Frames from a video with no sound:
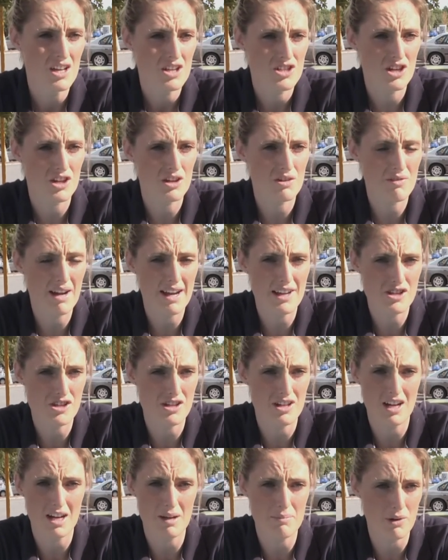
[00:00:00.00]
So Rach
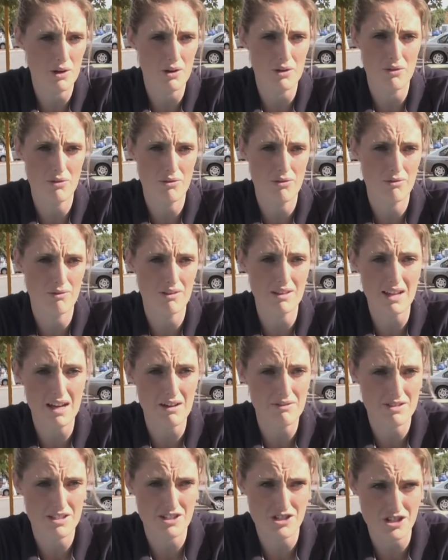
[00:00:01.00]
and I both
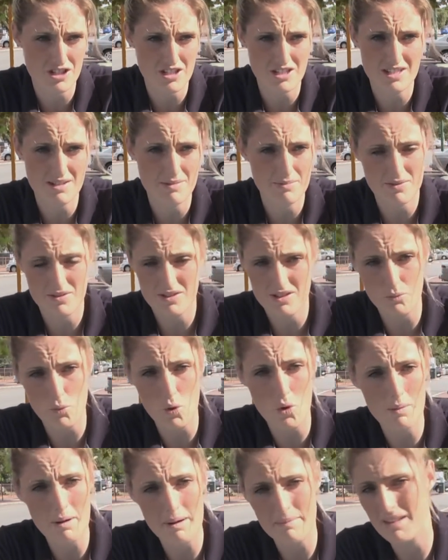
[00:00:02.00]
love to just
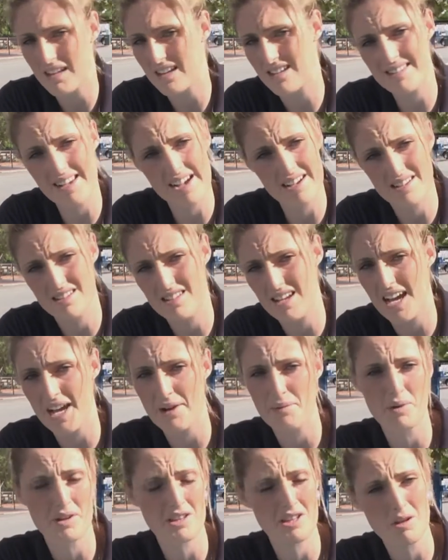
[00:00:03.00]
warm up the exact
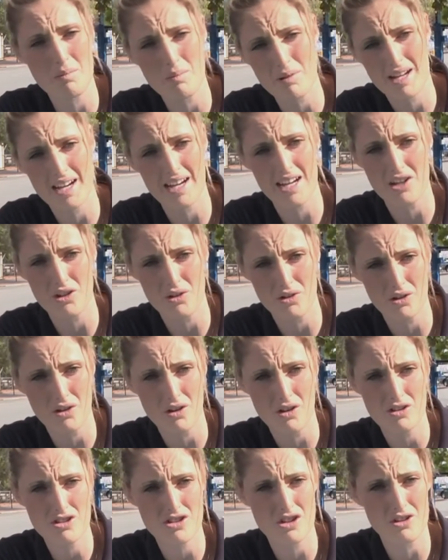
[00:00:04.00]
same, whether you're playing or
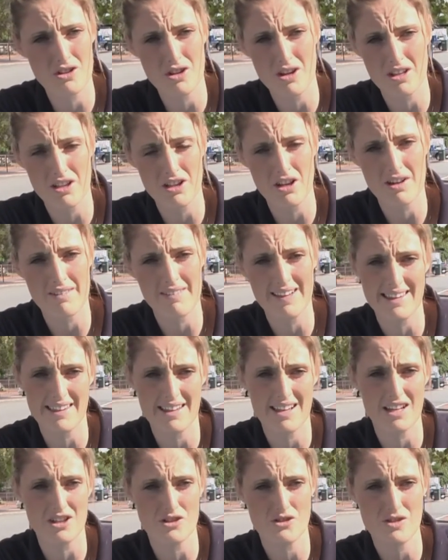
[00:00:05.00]
not. So in a lot of
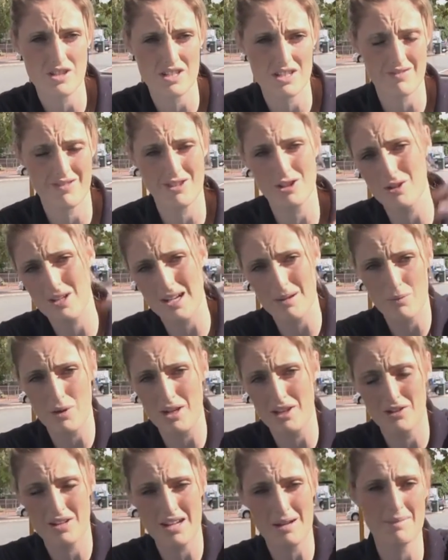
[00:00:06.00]
other countries, if you look up,
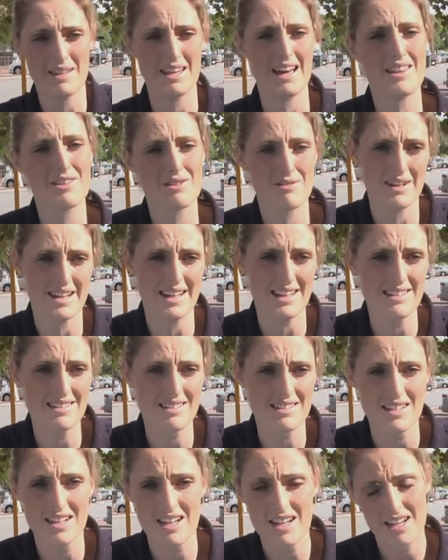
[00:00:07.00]
we look up the other
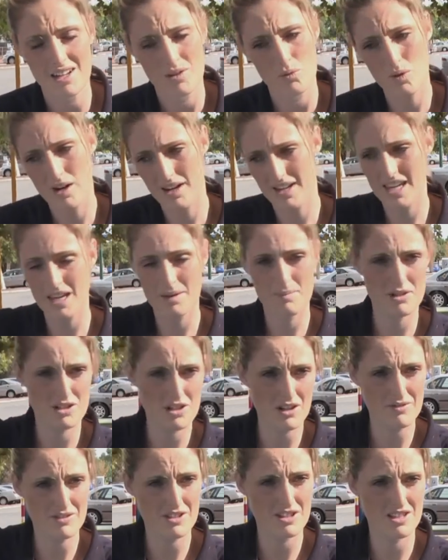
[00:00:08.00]
end, one
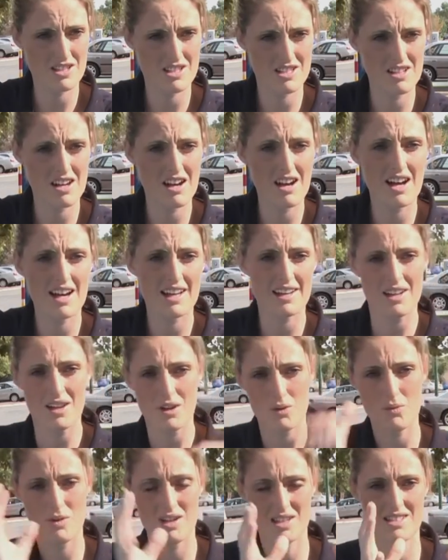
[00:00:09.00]
keeper's off to the side,
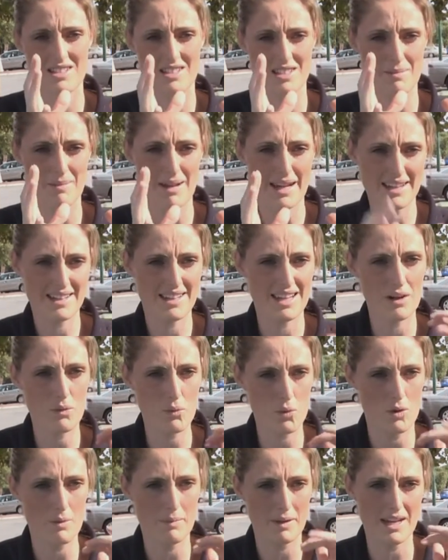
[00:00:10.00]
one's in the main net
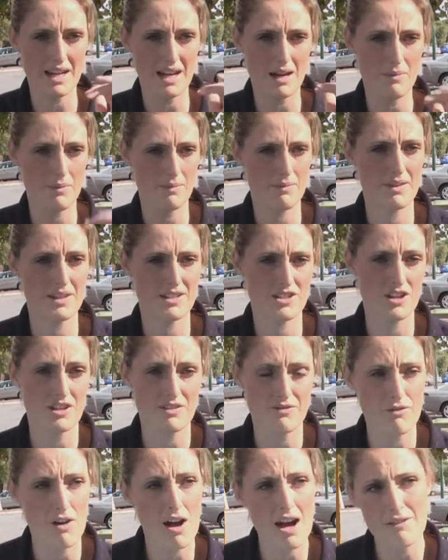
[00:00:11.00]
warming up.
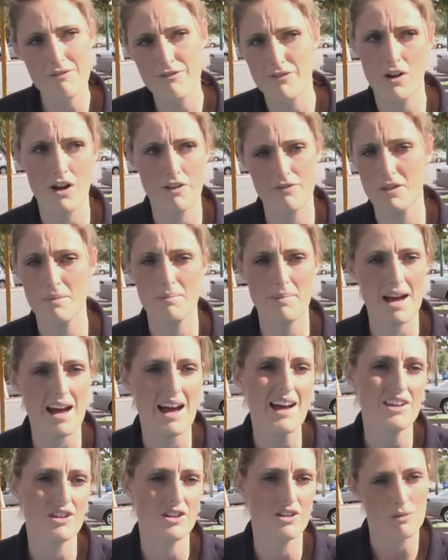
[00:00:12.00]
So right off the
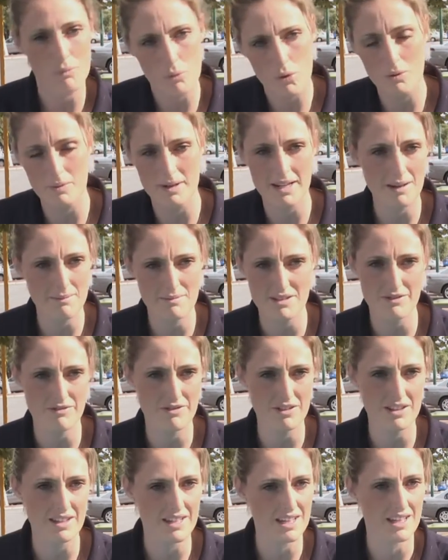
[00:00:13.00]
bat, you're warming up
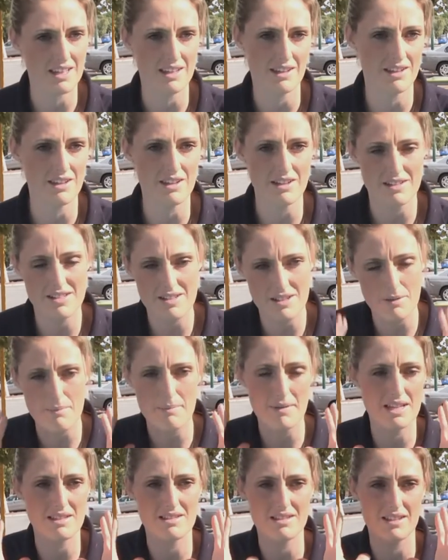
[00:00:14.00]
differently. You're
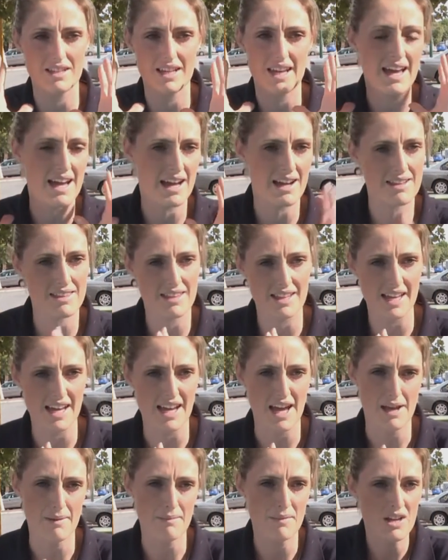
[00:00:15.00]
mentally out of the
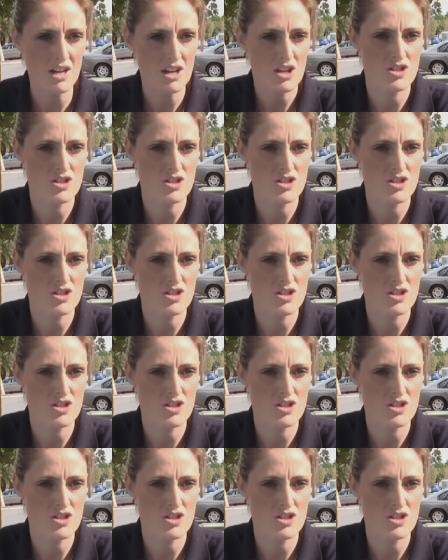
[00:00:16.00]
game.